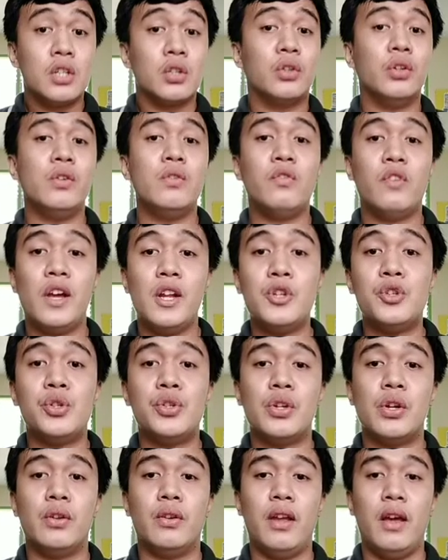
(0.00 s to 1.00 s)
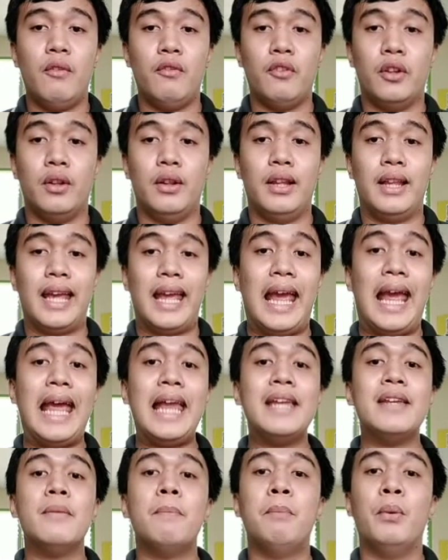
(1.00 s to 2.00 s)
conventional level,
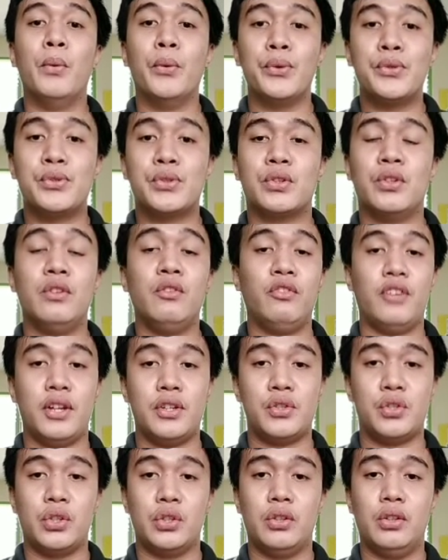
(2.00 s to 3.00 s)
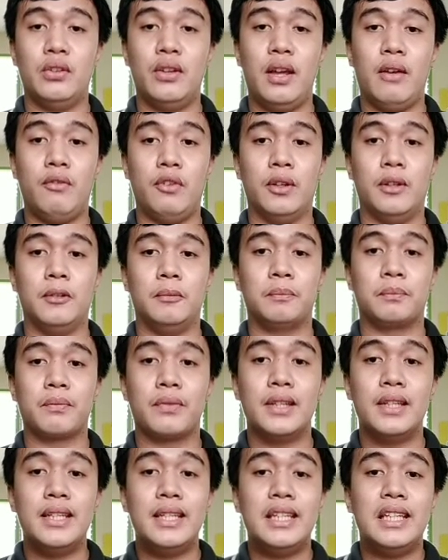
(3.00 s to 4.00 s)
and the post-conventional level.
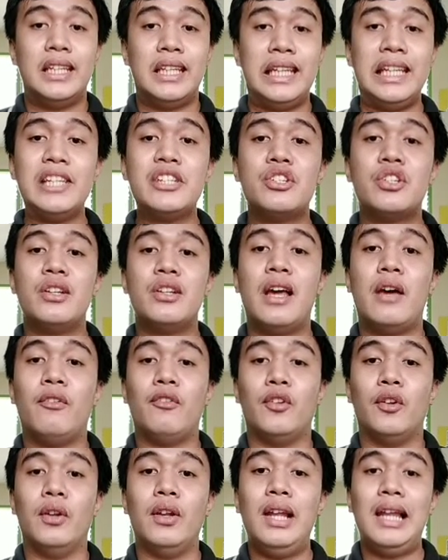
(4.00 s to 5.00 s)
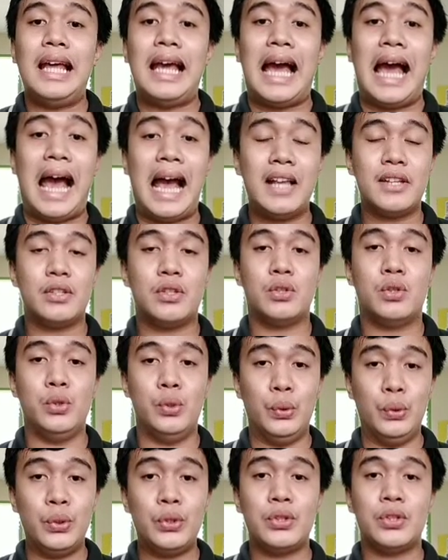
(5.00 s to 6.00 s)
Each level has
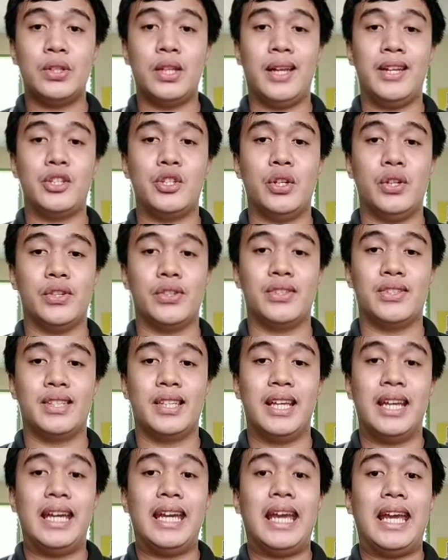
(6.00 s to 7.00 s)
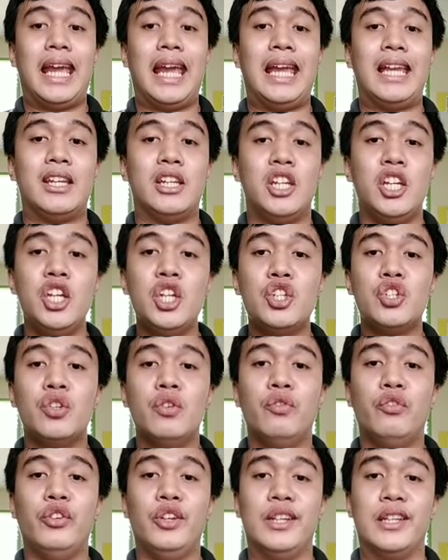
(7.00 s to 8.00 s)
2 stages, and each
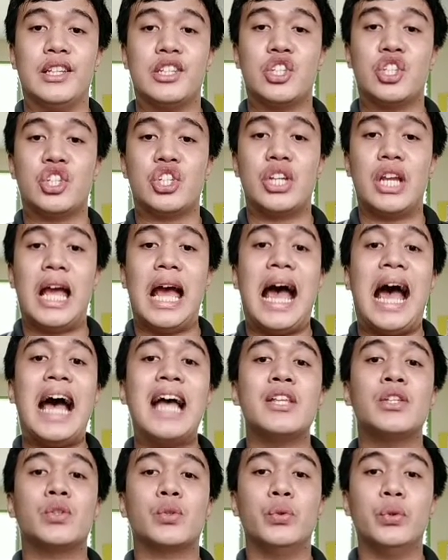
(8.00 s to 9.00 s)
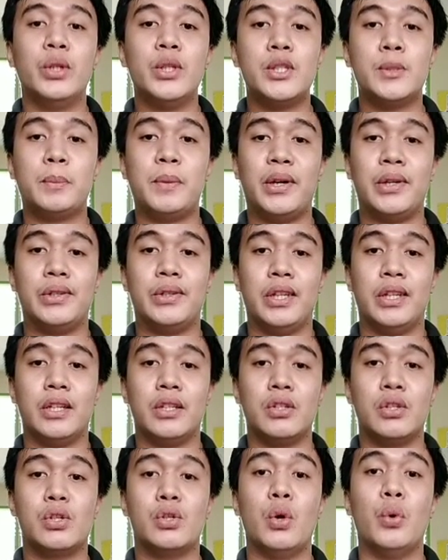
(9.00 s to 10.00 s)
of which has
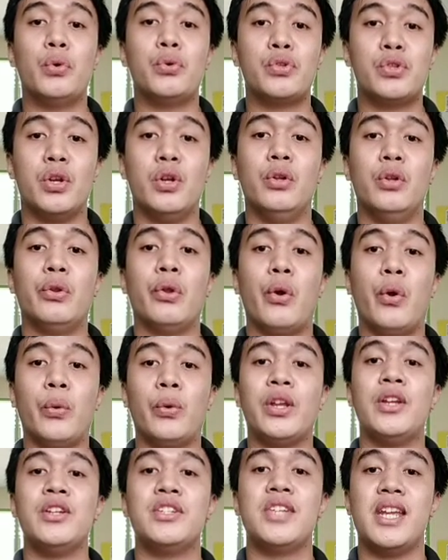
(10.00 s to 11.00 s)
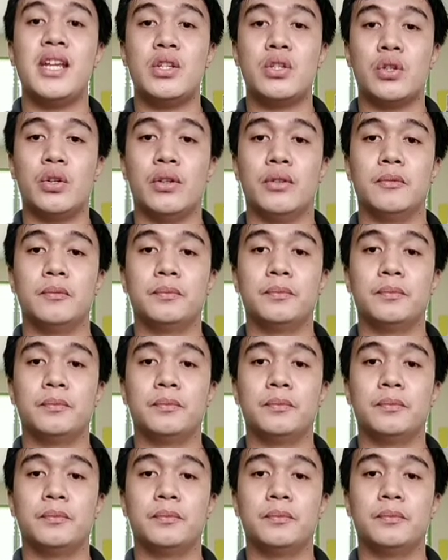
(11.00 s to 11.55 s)
corresponding social orientation.